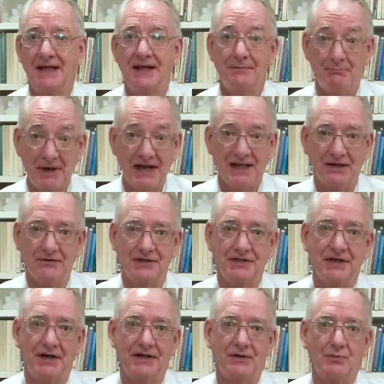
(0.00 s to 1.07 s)
Maya
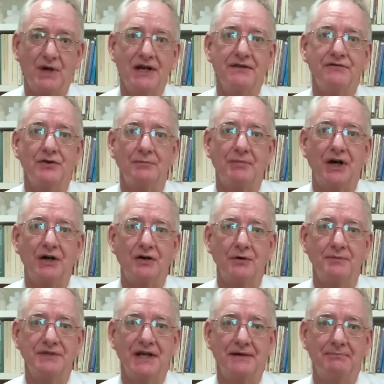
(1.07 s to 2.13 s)
recited one of her
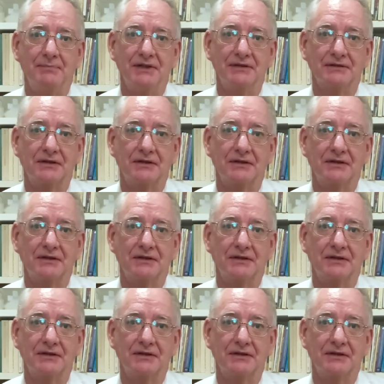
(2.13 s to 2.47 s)
poems at Bill